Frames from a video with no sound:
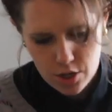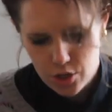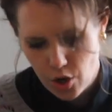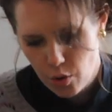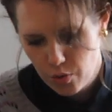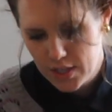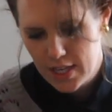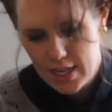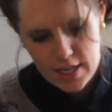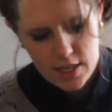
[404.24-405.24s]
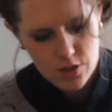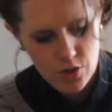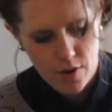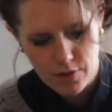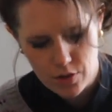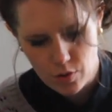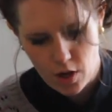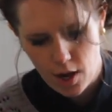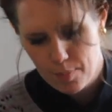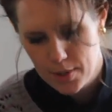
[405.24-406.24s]
So the key is you have to do
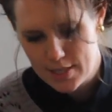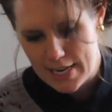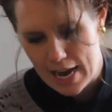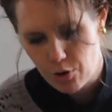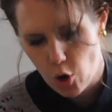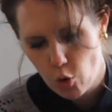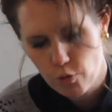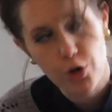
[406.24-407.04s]
up, down, over, and